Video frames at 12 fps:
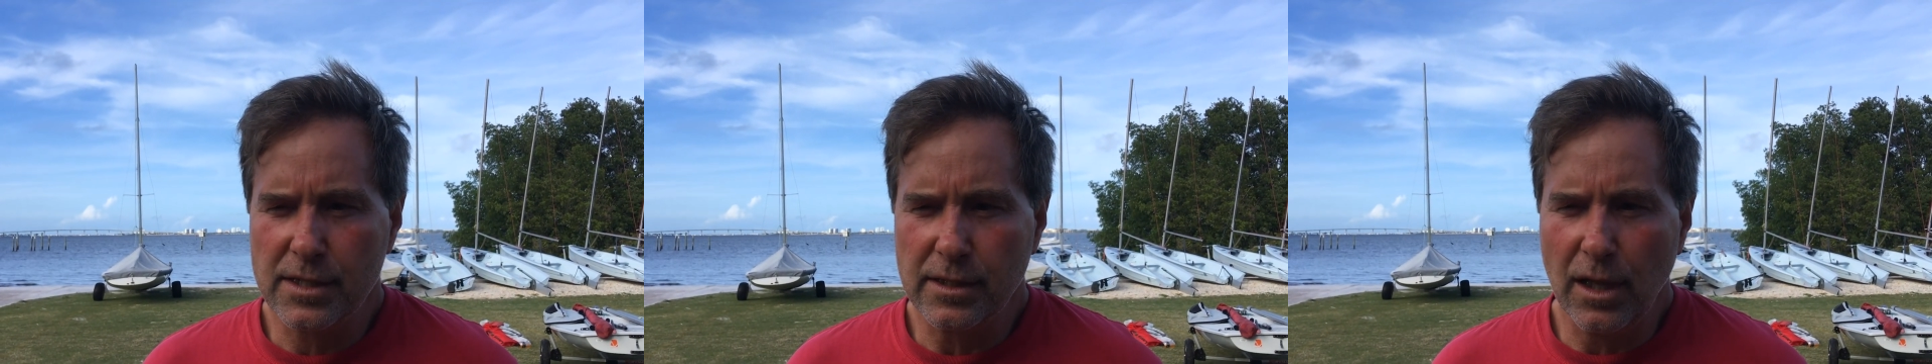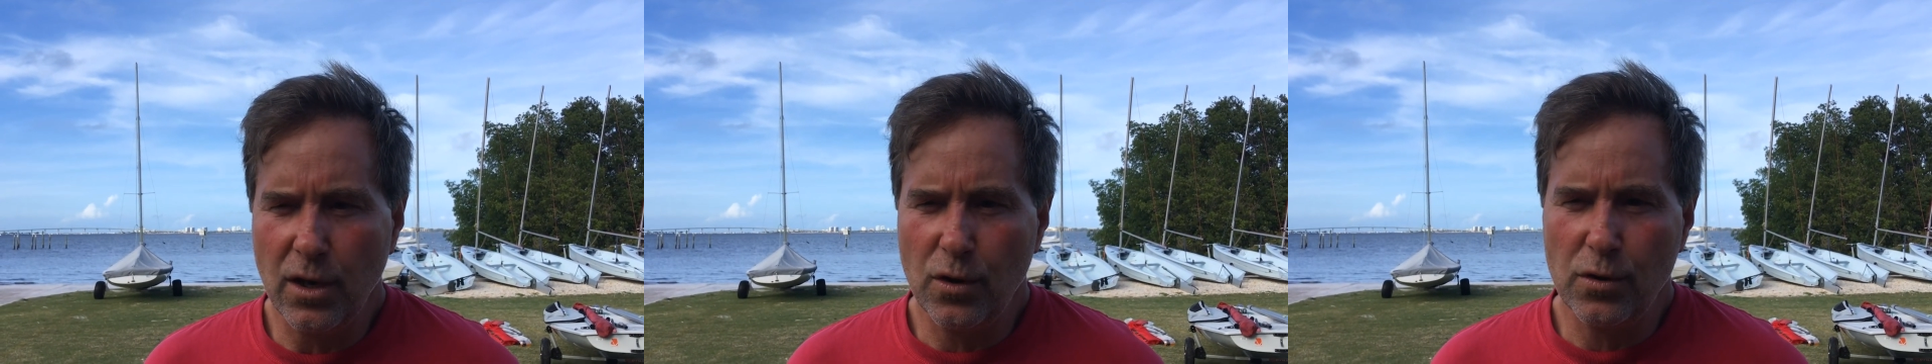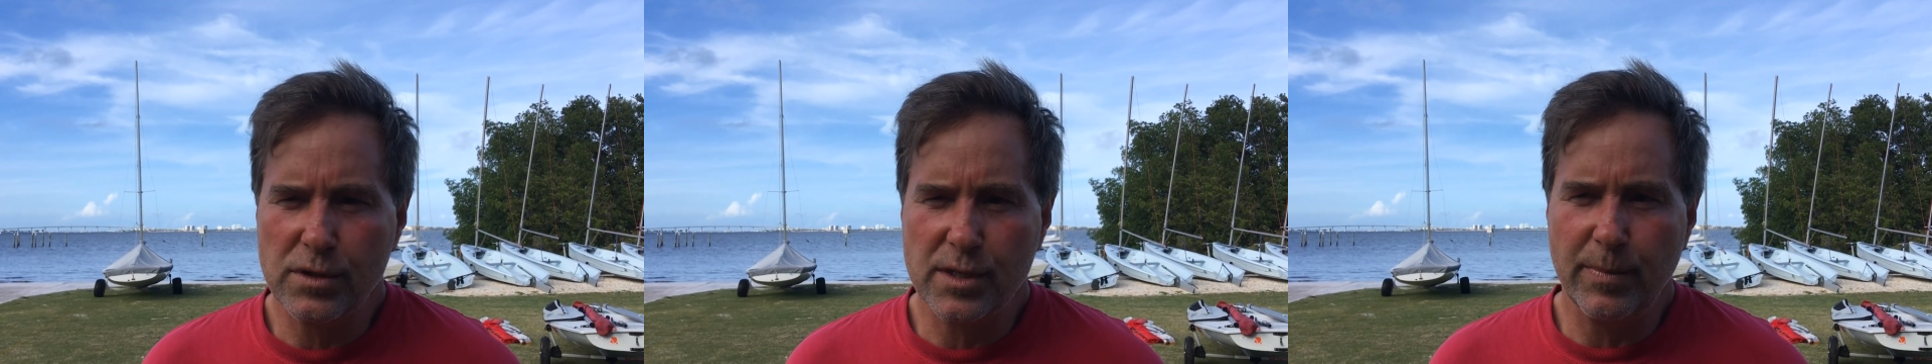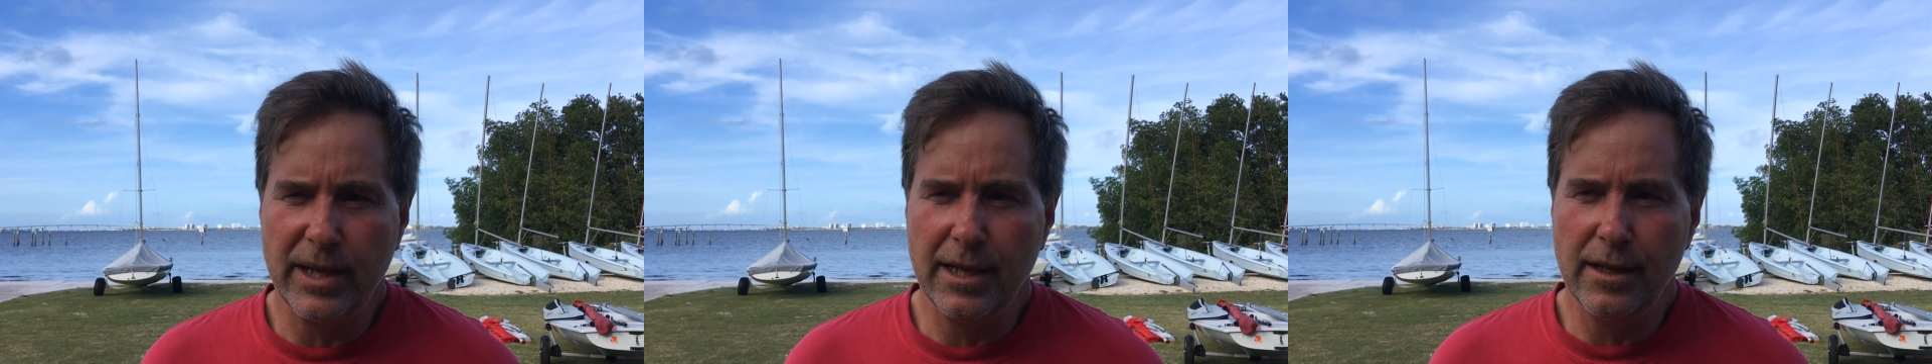
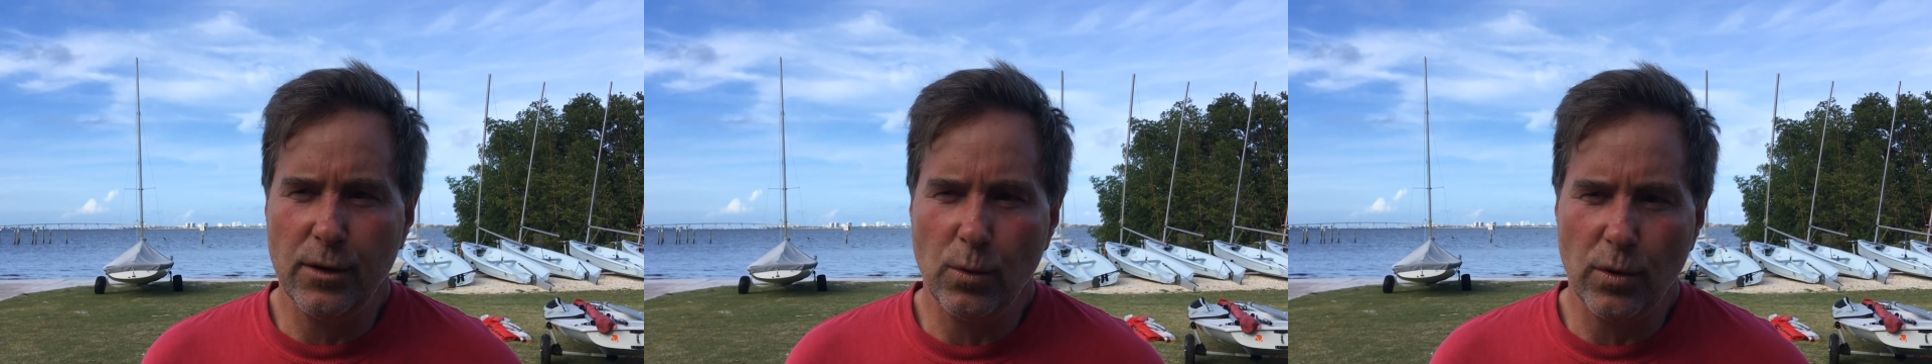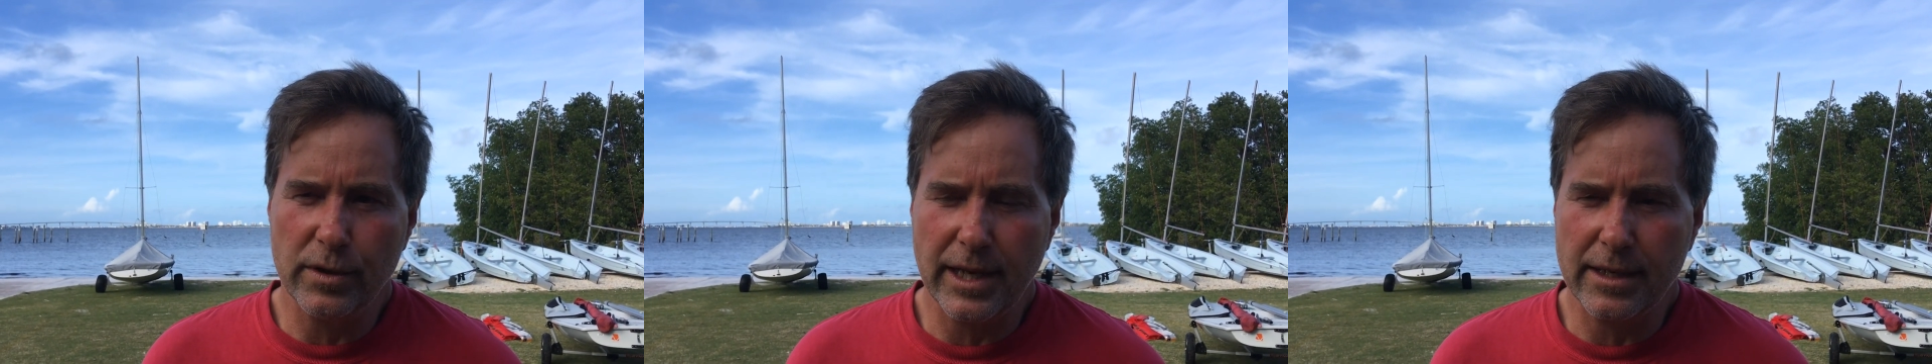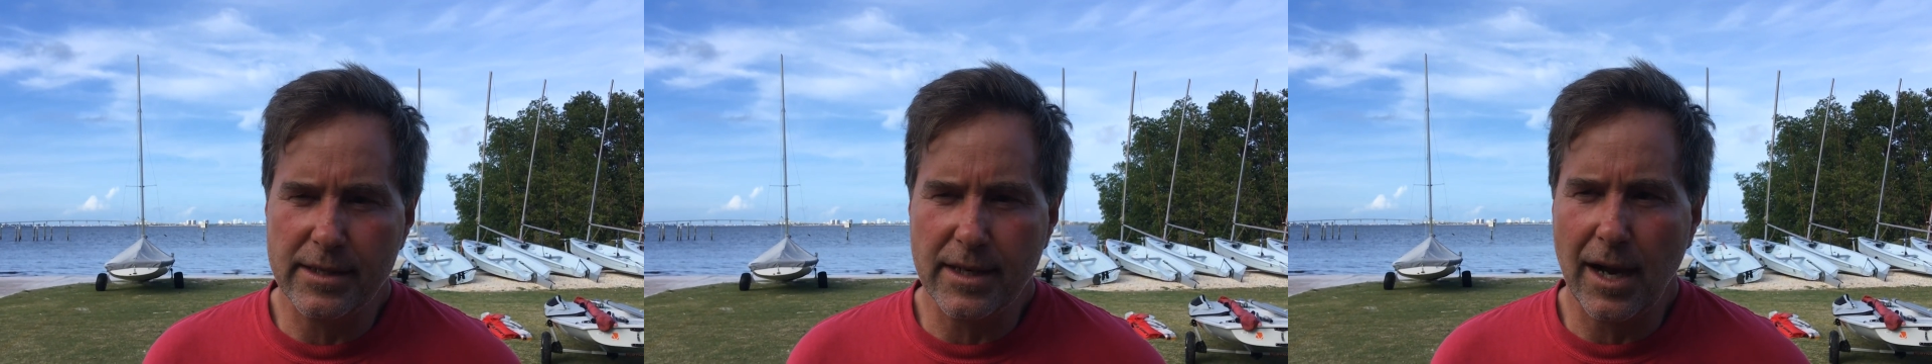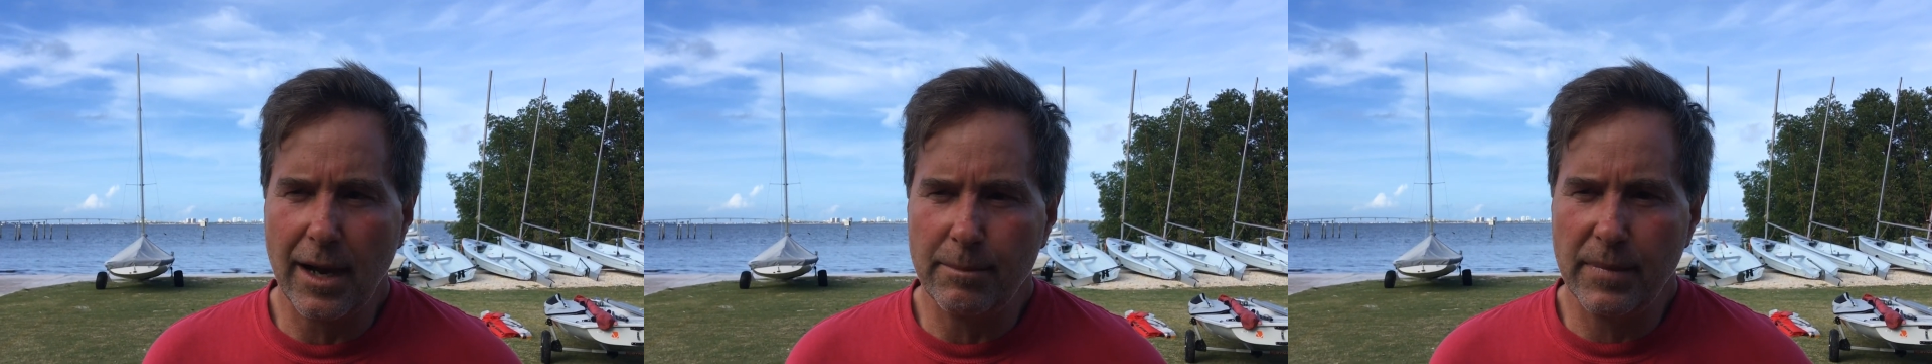slow speed or
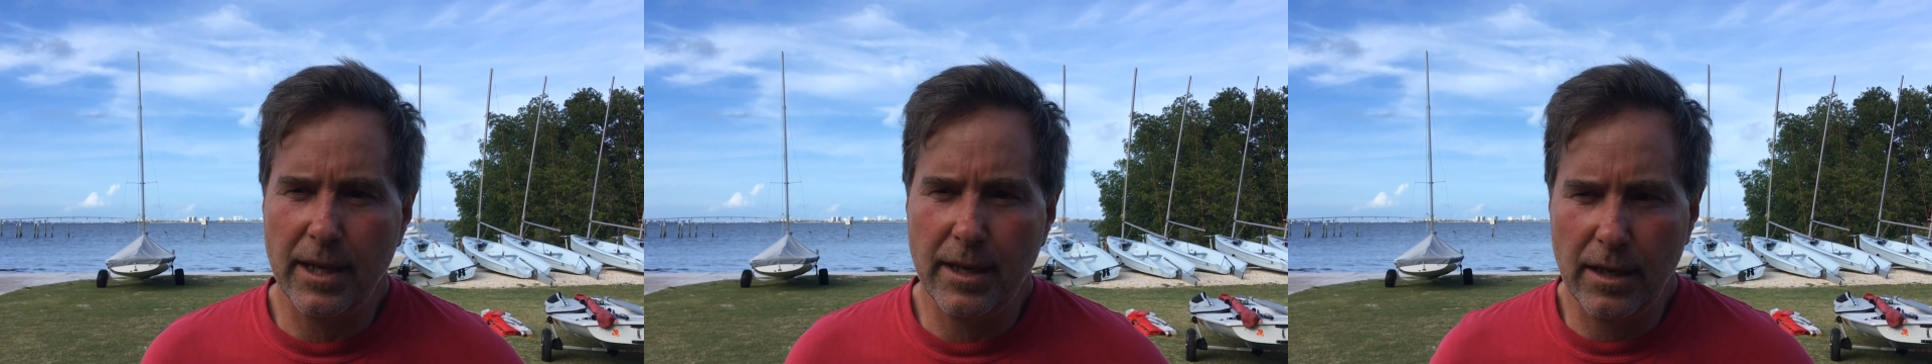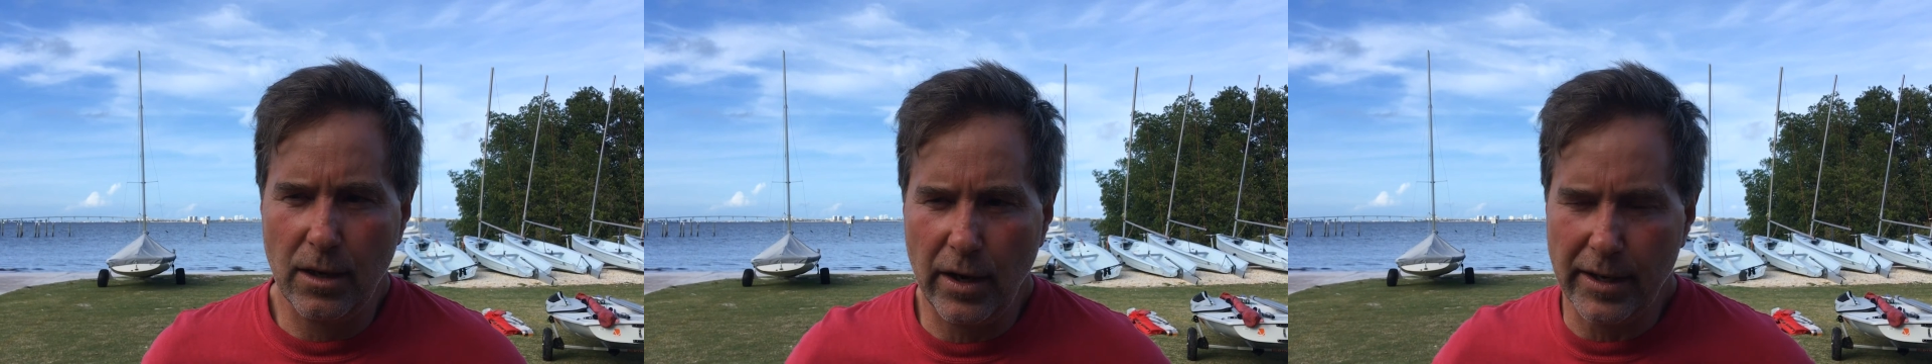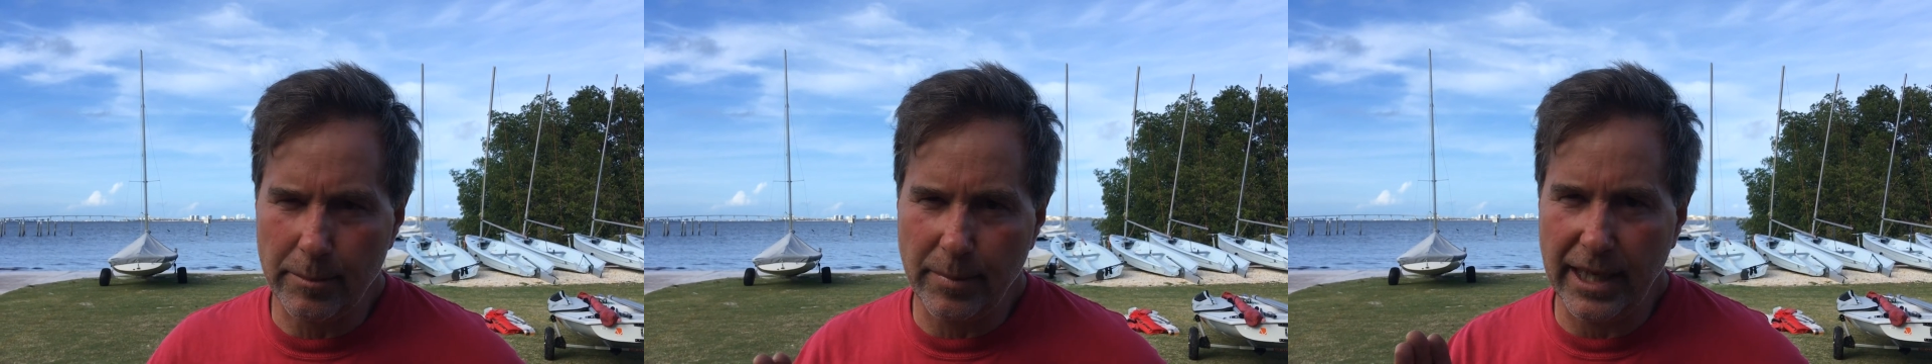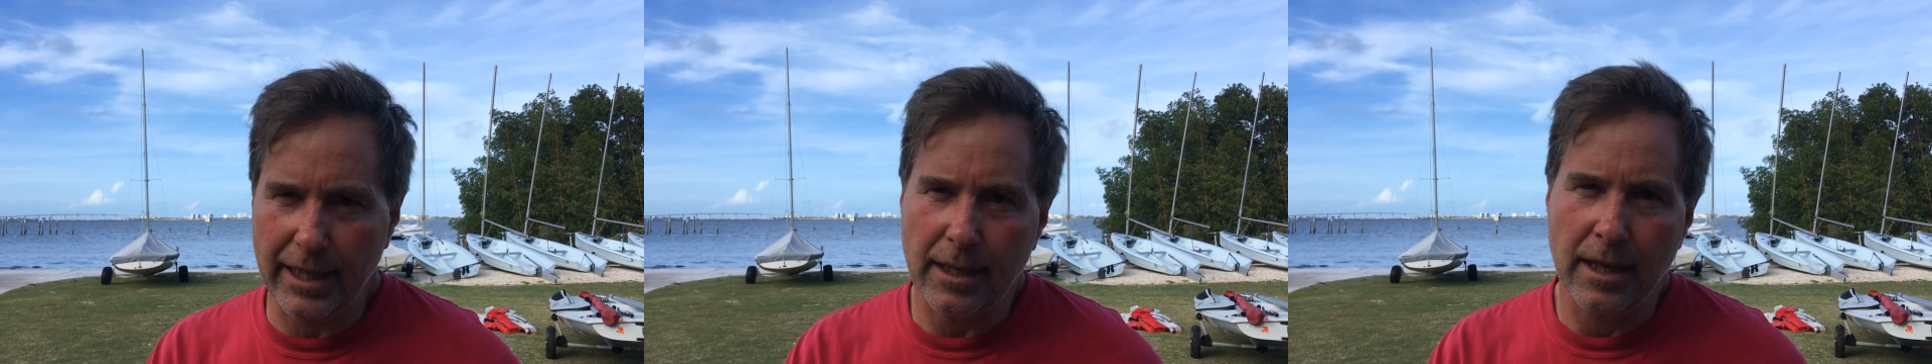dead stop
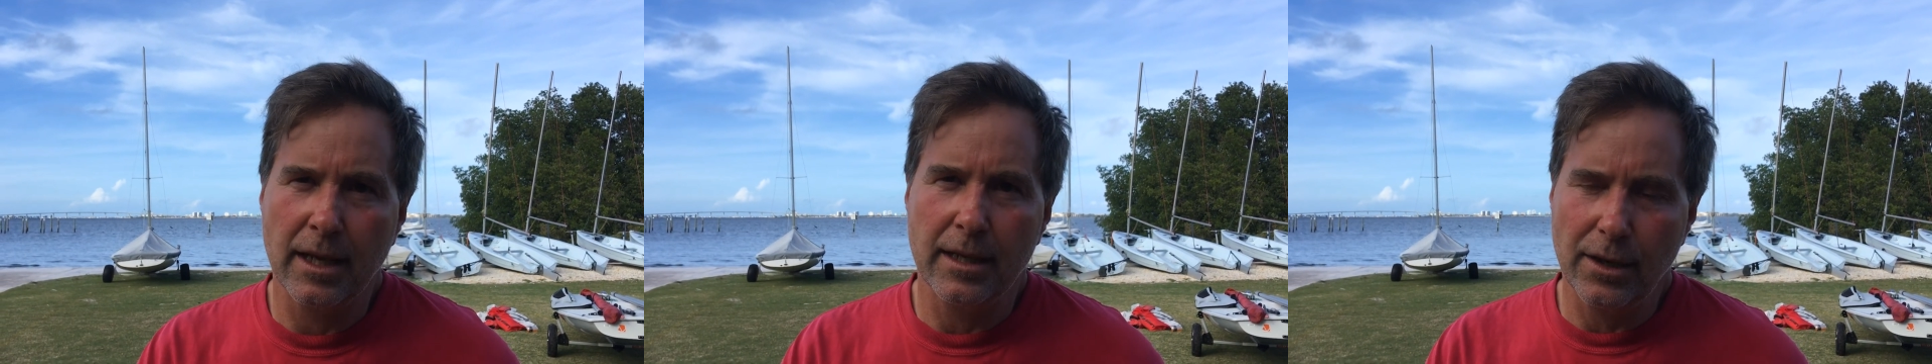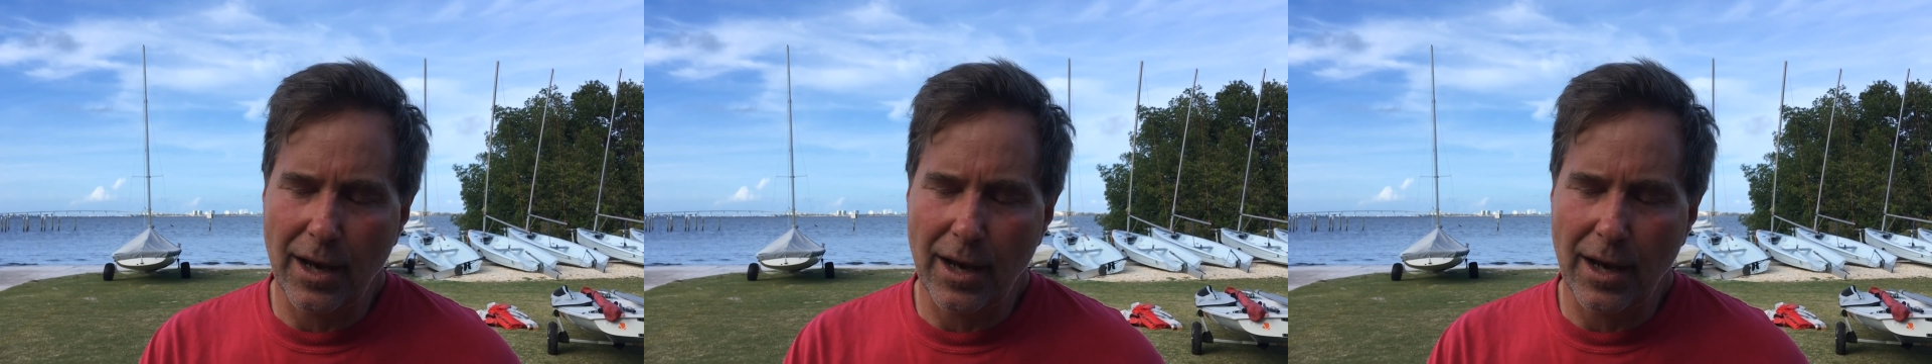on a beat.